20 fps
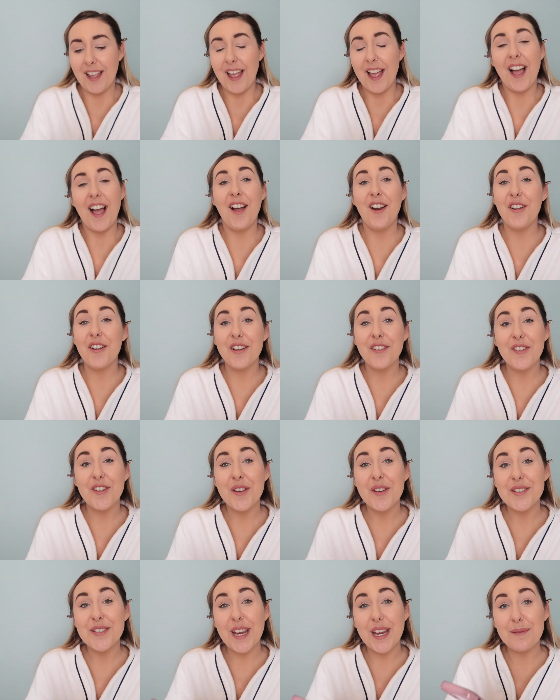How long have
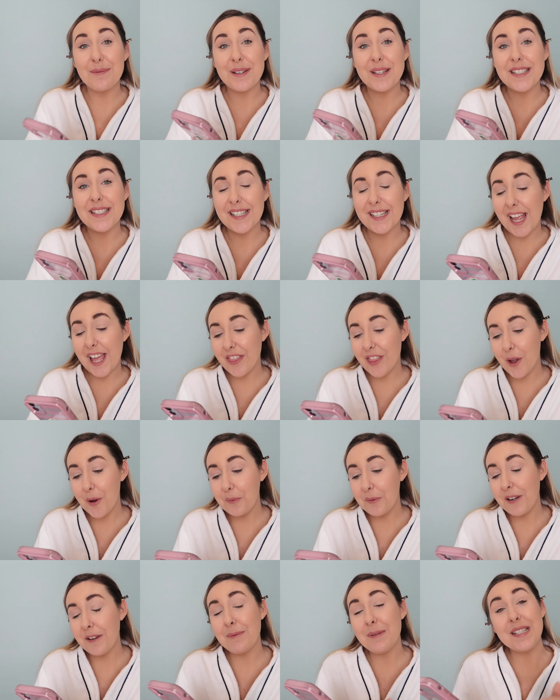you and Jake been together?
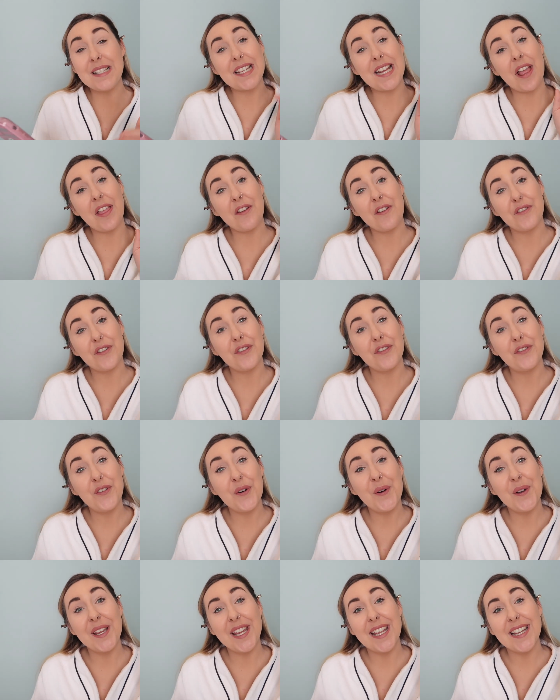We've been together for
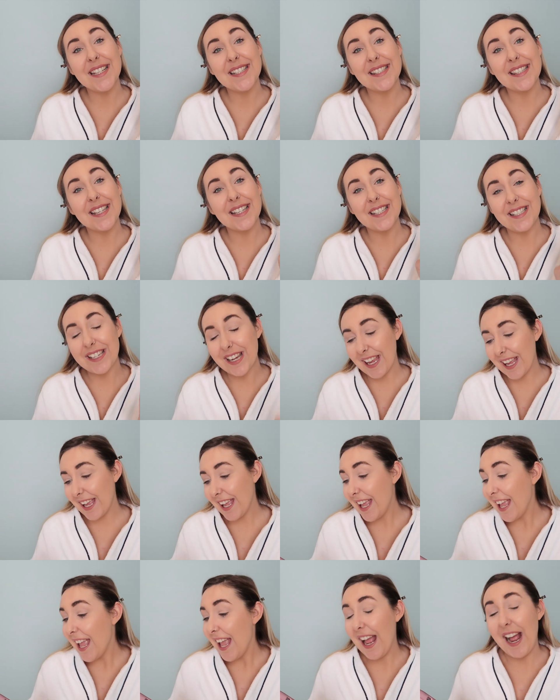4 years this
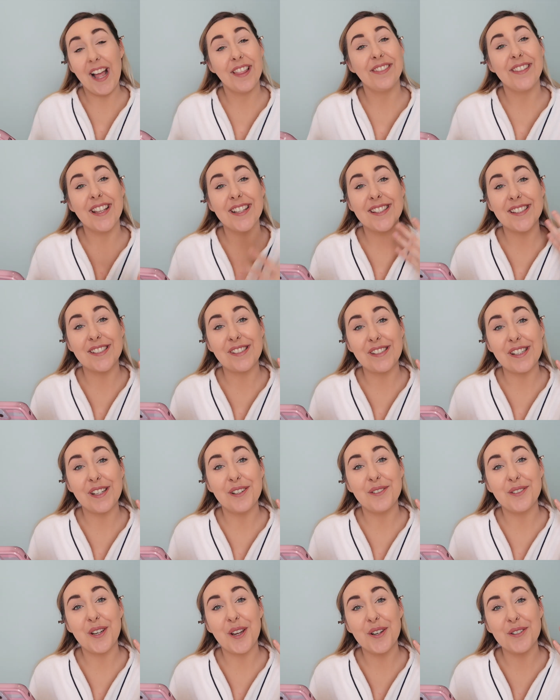year, and there's
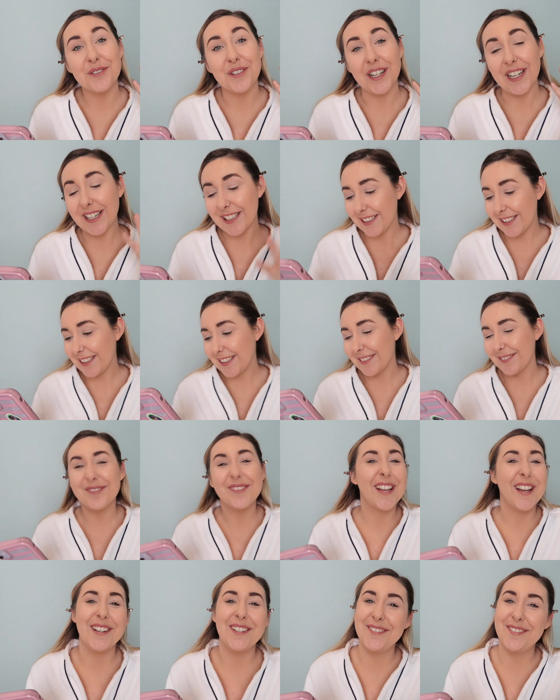still no ring.
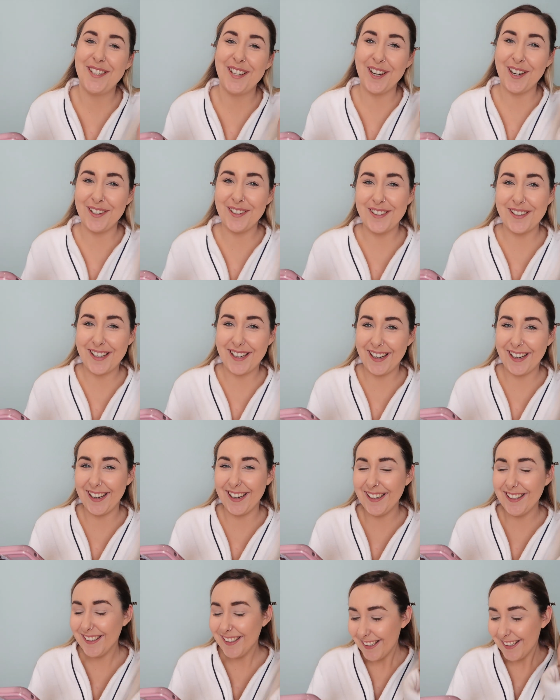I'm
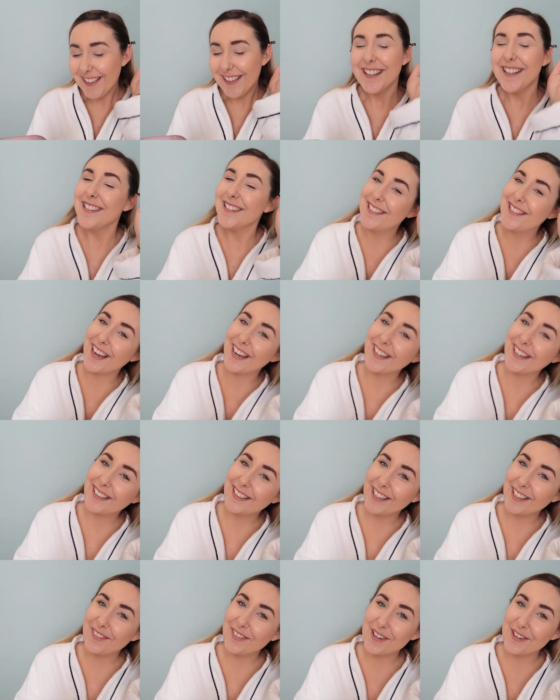joking.
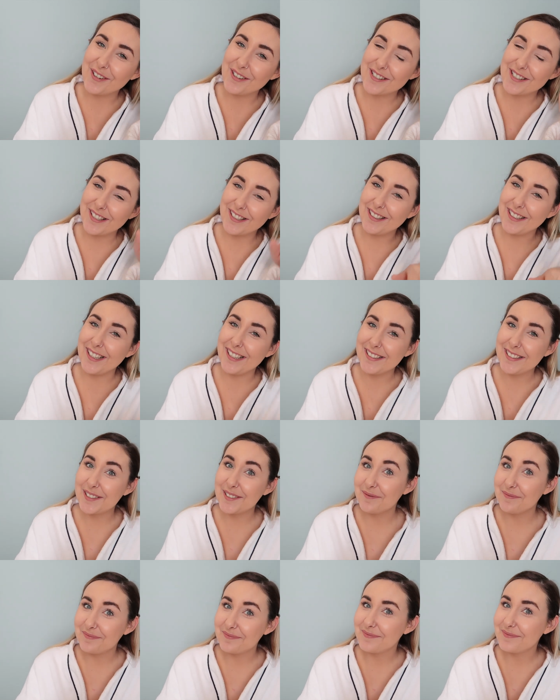Jake, if you're watching
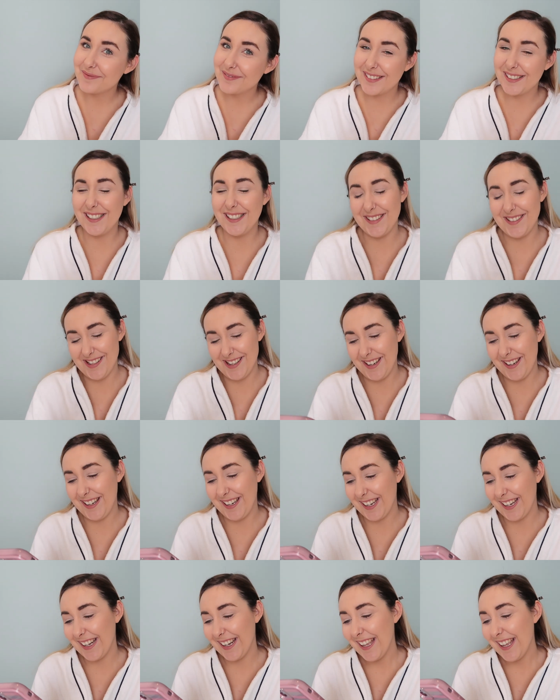this, I'm
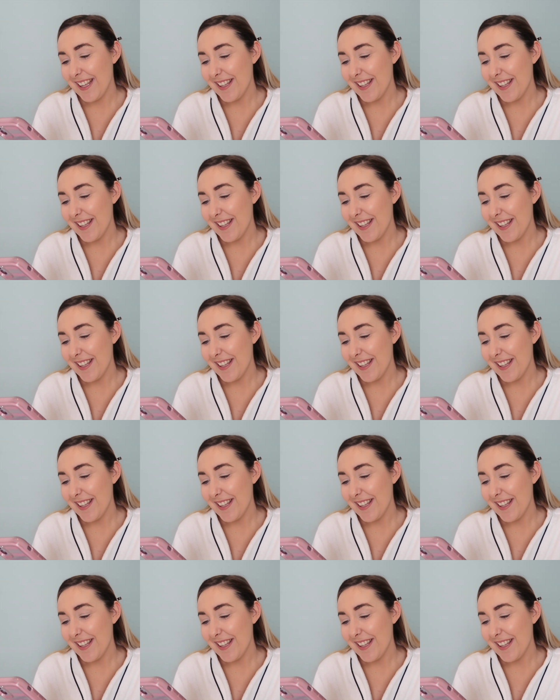joking.